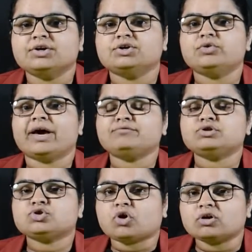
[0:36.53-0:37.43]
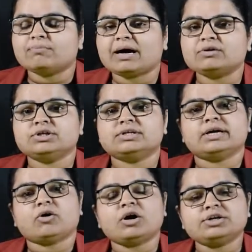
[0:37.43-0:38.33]
You have to talk about
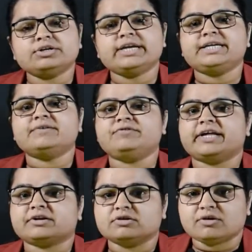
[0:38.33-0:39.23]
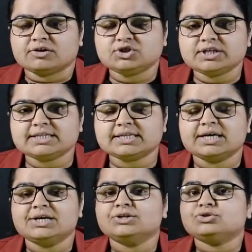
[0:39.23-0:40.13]
alternative technologies.
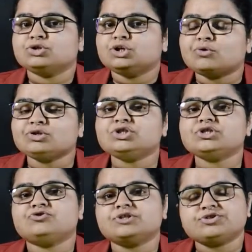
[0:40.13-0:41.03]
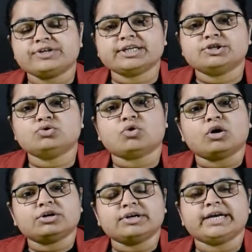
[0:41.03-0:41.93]
So don't just restrict to
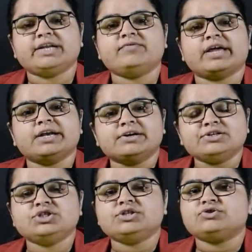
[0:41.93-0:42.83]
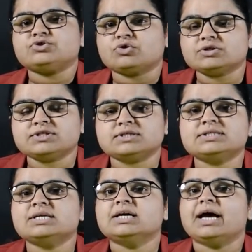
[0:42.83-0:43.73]
alternative energy resources
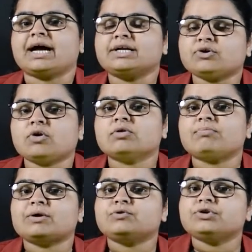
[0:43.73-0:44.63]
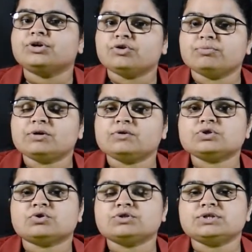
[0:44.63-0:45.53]
and talk about renewable
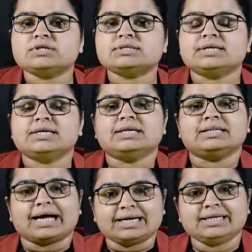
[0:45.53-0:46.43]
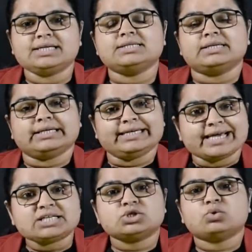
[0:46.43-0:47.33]
resources. That is,
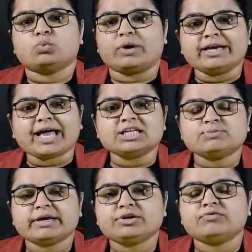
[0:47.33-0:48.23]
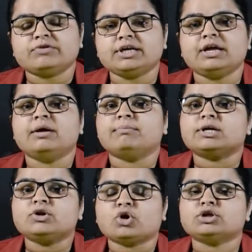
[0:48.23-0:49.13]
yes, one aspect of it, but
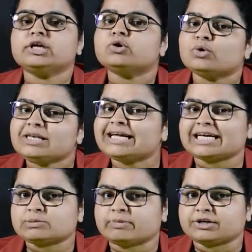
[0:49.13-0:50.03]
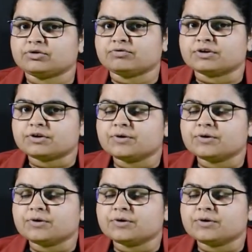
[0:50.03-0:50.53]
not the only aspect of it.